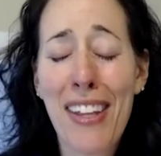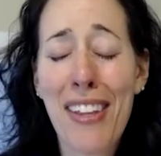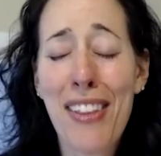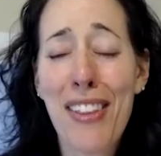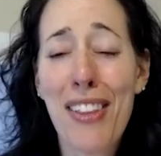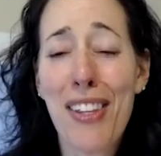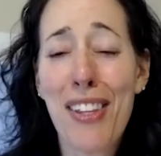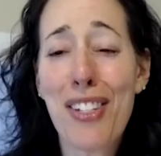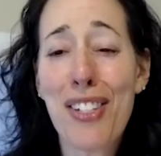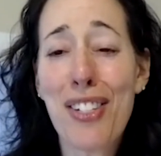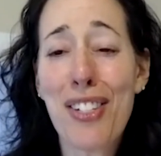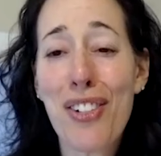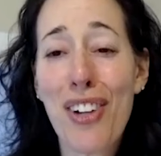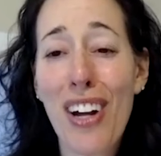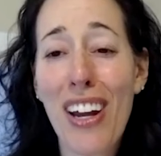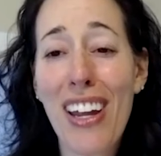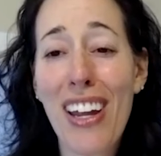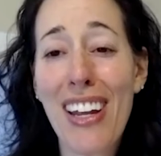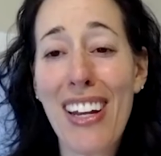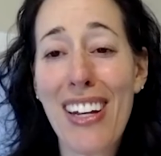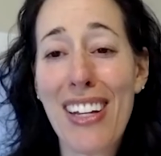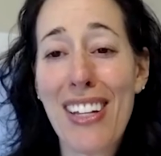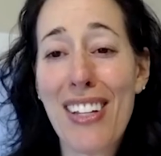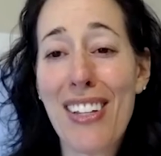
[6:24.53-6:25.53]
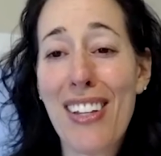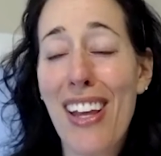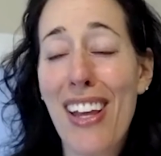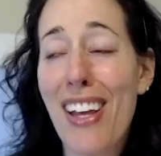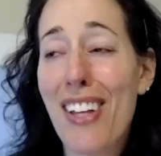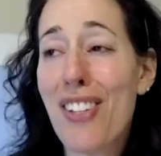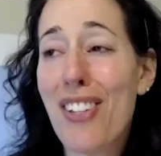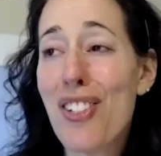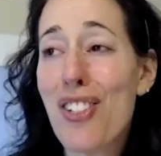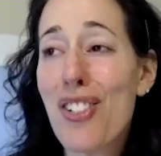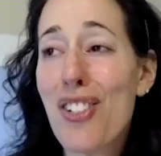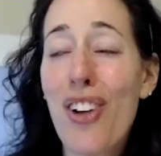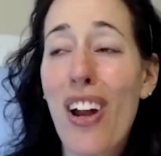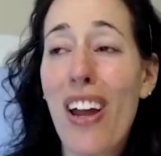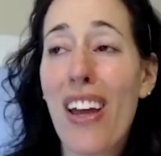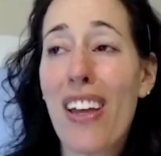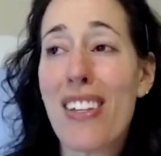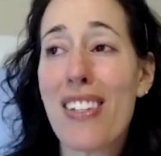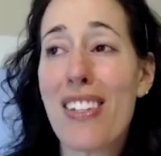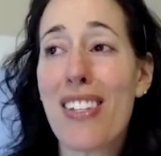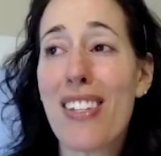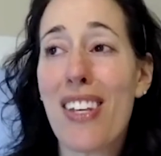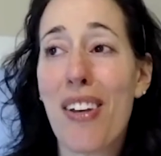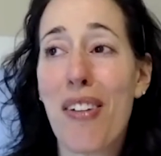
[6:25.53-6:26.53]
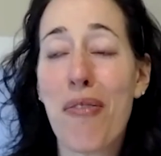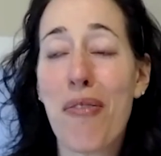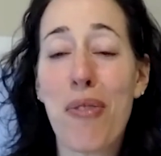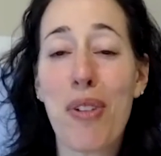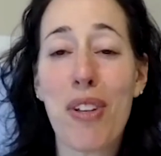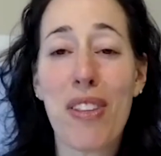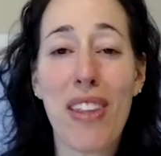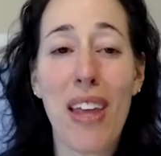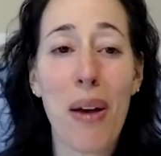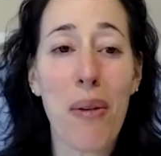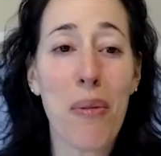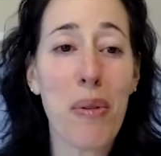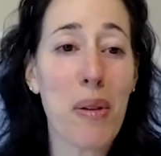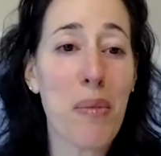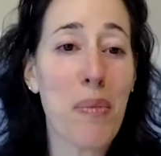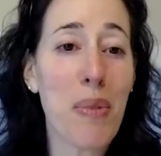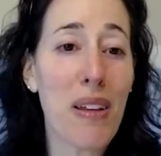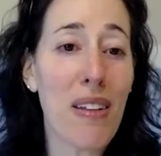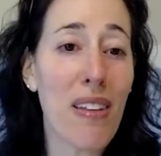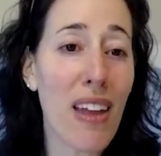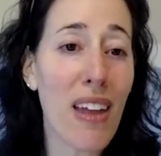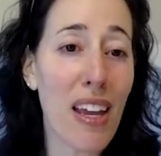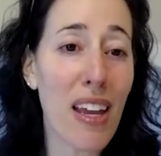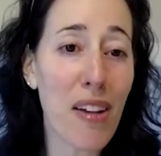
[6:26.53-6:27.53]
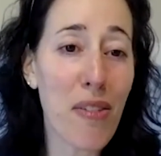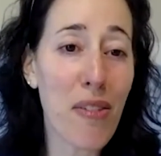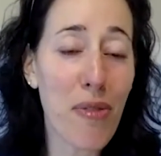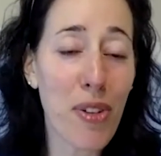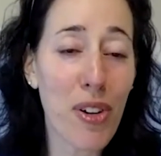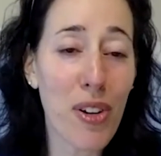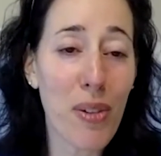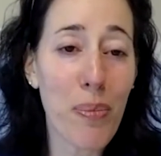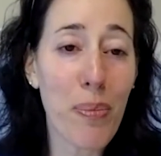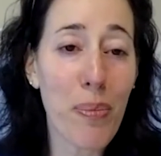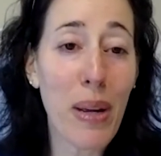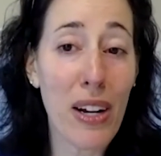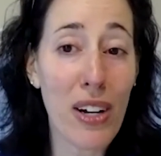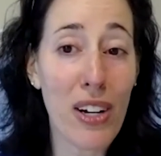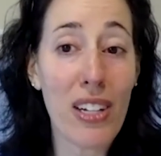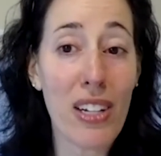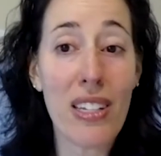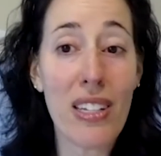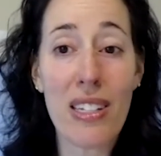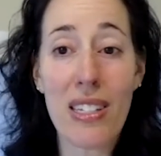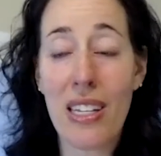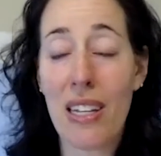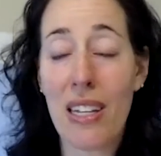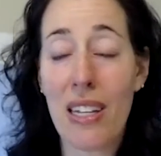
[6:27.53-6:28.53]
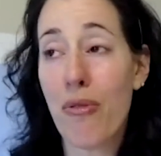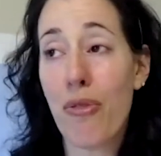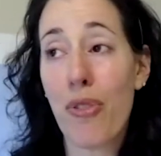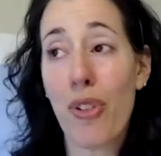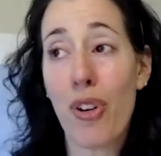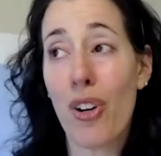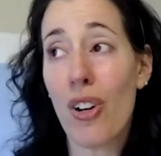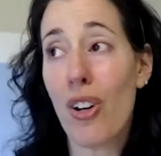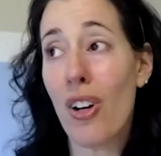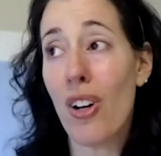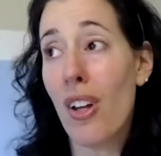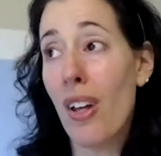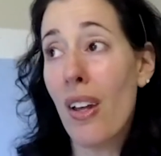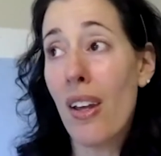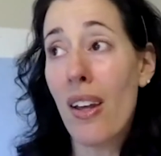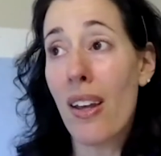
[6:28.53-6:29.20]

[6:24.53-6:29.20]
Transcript: the strain and stress of what that would be like for parents and for